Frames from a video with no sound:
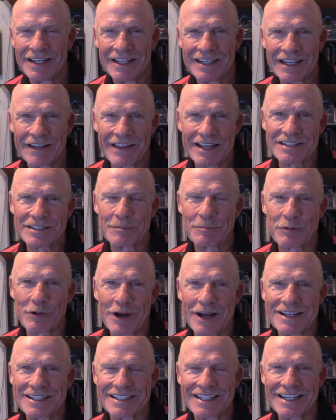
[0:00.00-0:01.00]
Now that's a
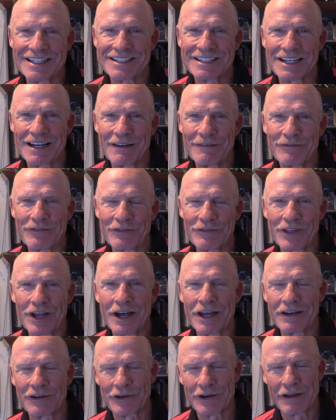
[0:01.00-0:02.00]
process I've
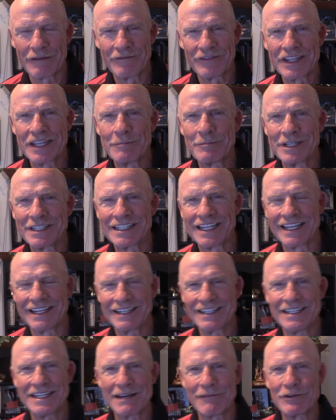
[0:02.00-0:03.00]
thought or I've
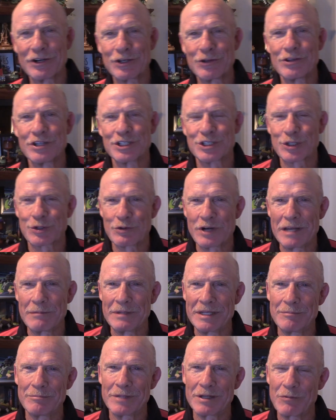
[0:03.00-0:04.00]
imitated, never do the
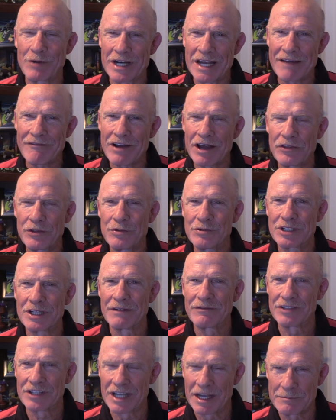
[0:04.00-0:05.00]
screaming, but when I've gone through
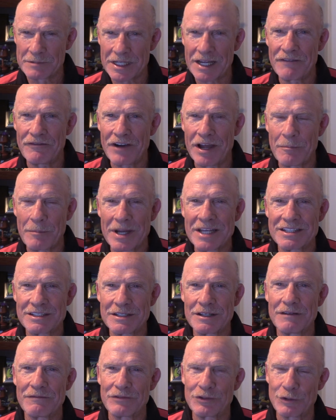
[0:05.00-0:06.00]
tough times, I find
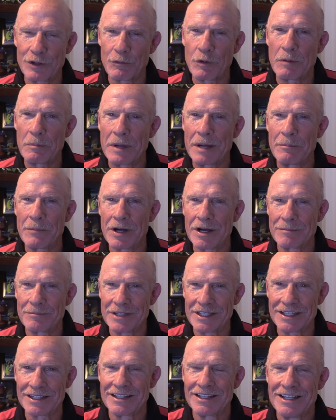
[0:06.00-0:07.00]
myself doing what my mom
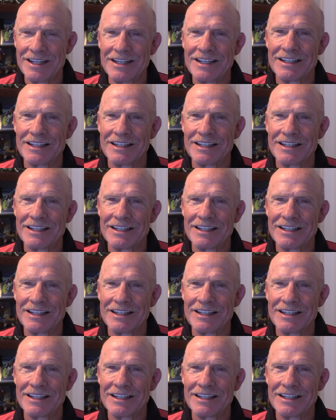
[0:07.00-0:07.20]
did.